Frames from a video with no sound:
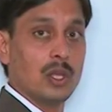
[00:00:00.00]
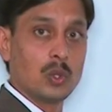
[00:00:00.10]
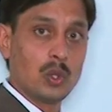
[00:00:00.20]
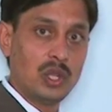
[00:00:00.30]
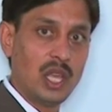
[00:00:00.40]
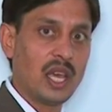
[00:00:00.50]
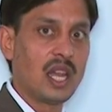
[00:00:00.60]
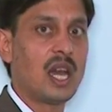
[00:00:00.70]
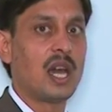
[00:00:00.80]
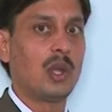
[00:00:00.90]
So there
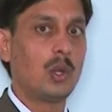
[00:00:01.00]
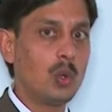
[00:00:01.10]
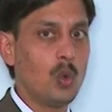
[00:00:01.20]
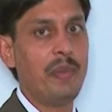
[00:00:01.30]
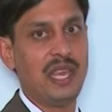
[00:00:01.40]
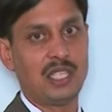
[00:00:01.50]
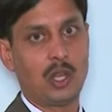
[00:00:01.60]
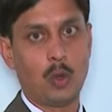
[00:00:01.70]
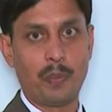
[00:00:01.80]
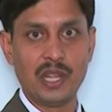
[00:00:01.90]
are two
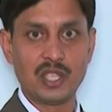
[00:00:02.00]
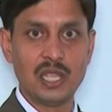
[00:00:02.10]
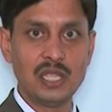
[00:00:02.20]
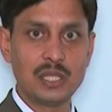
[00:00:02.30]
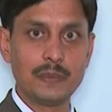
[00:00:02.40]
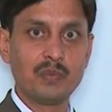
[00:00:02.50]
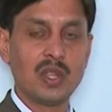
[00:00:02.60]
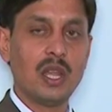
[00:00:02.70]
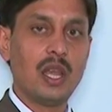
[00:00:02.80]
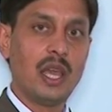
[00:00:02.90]
major operations
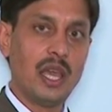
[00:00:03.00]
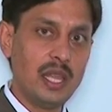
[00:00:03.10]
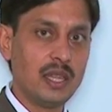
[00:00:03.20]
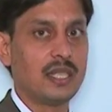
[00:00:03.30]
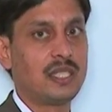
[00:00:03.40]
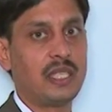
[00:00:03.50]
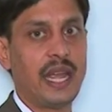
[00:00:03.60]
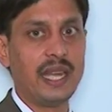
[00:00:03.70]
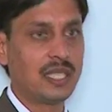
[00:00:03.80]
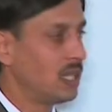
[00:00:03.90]
in the
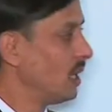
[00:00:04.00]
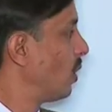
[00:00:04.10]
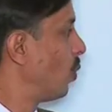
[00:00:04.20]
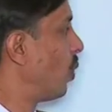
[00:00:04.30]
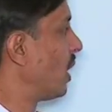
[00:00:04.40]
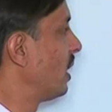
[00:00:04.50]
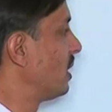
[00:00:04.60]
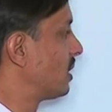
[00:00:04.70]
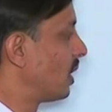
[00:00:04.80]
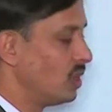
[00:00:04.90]
sets. One
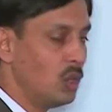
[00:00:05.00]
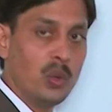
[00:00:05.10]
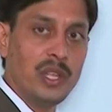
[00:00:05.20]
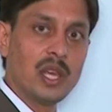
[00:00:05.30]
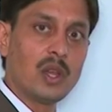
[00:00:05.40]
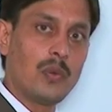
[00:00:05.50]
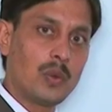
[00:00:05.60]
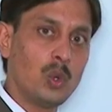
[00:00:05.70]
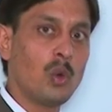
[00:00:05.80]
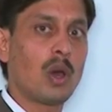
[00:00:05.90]
is the union
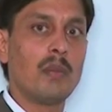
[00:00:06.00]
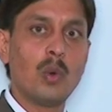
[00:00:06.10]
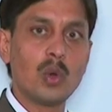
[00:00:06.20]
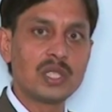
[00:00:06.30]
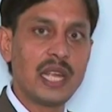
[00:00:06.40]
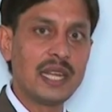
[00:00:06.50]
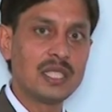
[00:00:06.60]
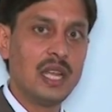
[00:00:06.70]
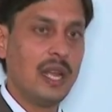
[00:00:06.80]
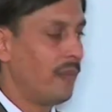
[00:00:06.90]
of two or more sets.